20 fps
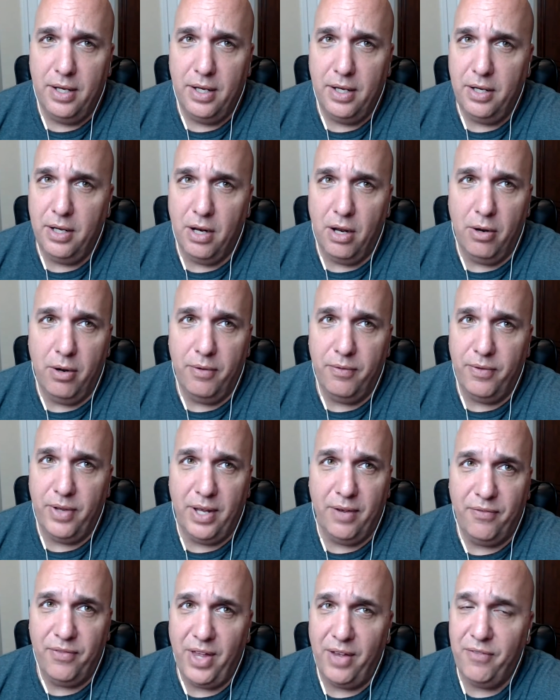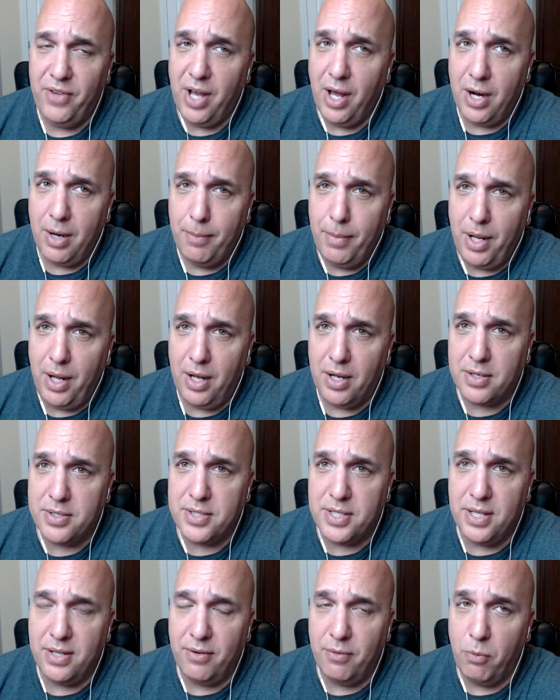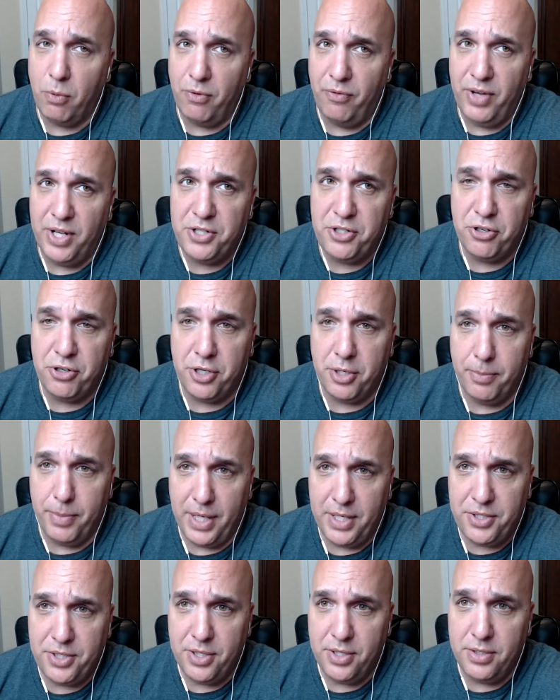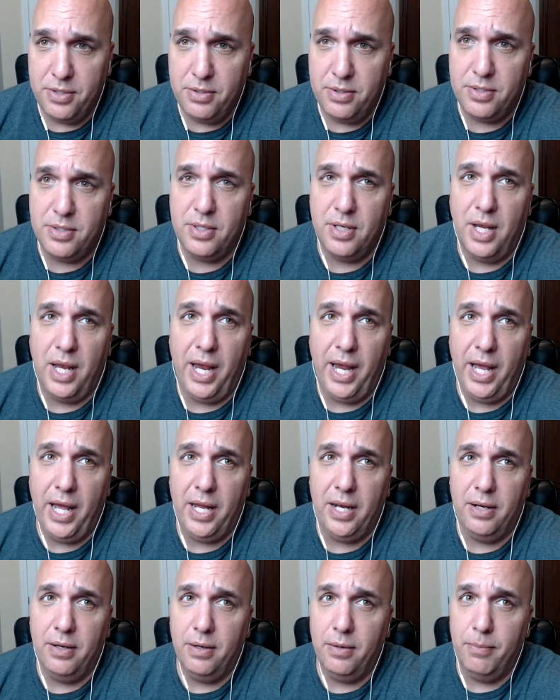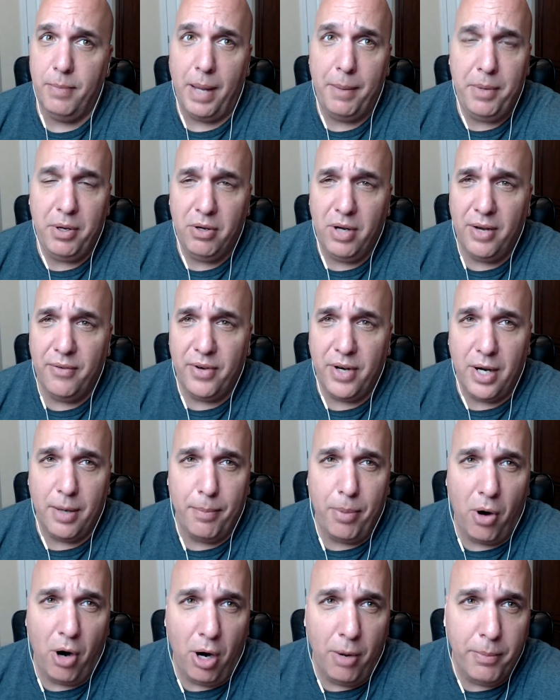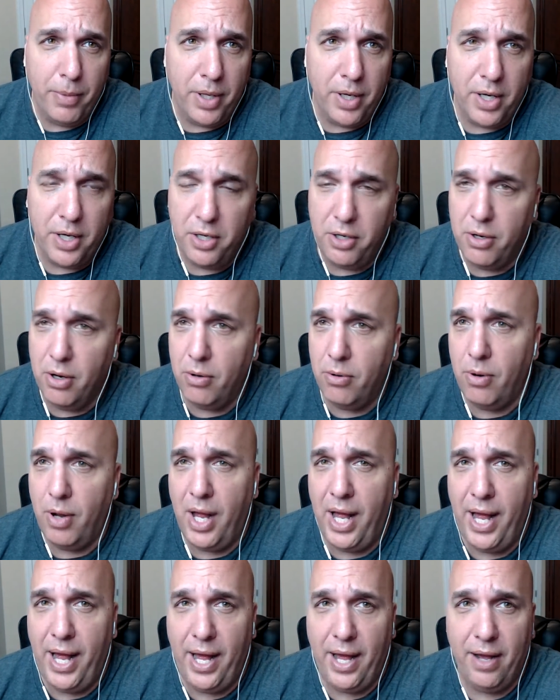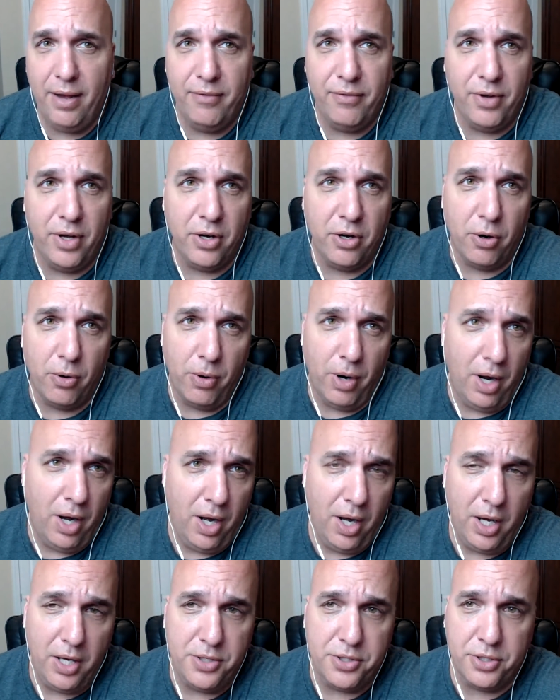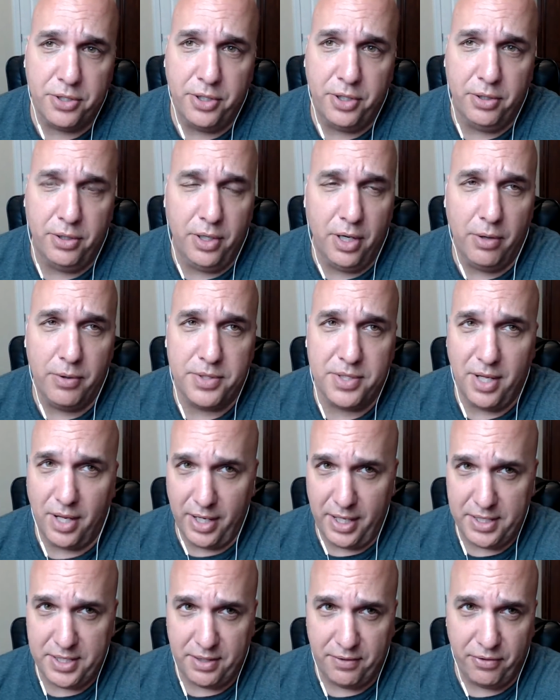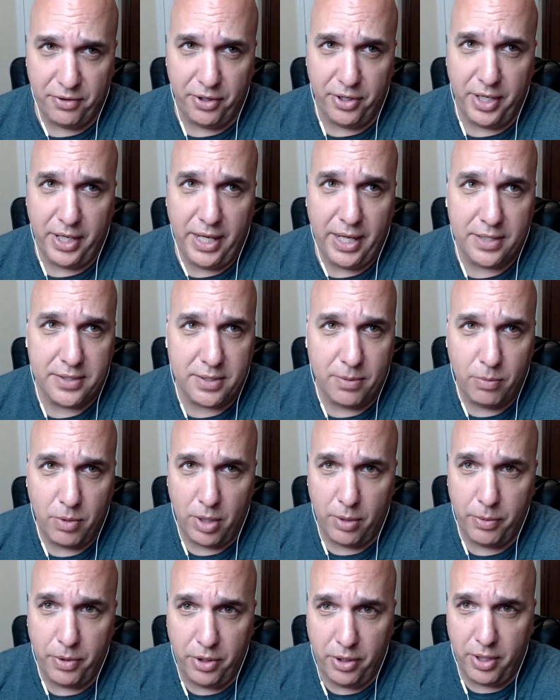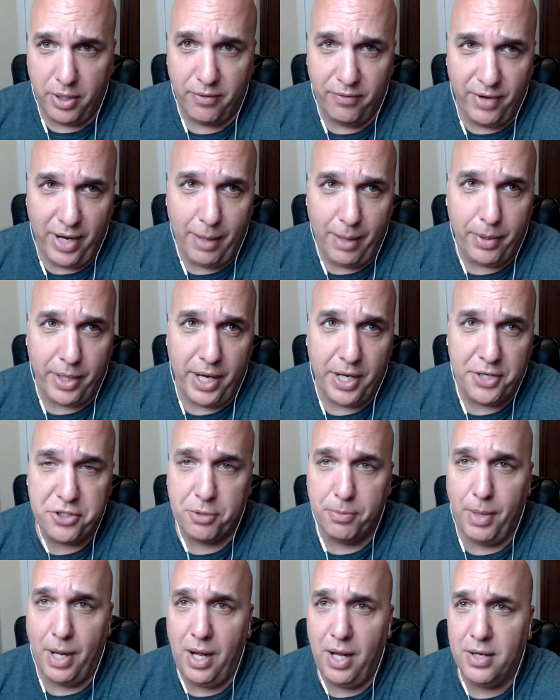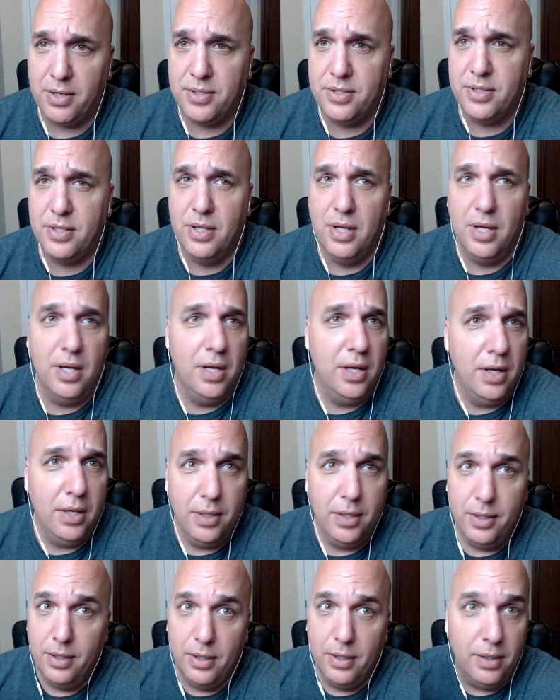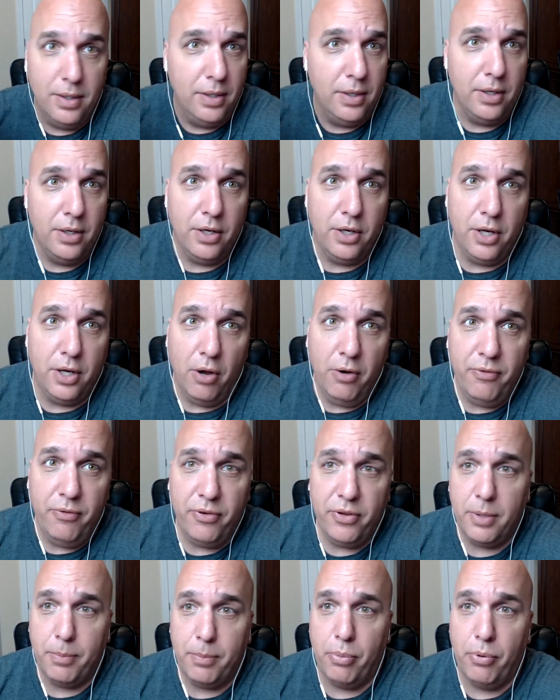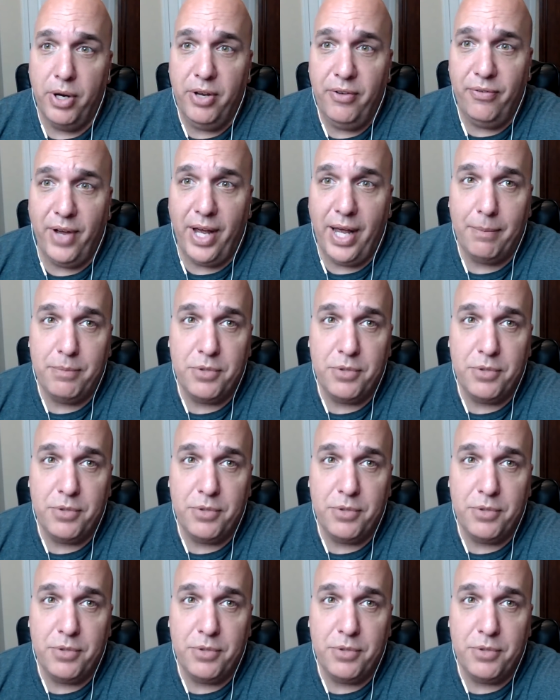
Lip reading: if they've got a box that will fit your dimensions, and maybe you live in an apartment and you don't have a garage, or it's not easy for you to get somewhere where you can fabricate your box, go for the prefab.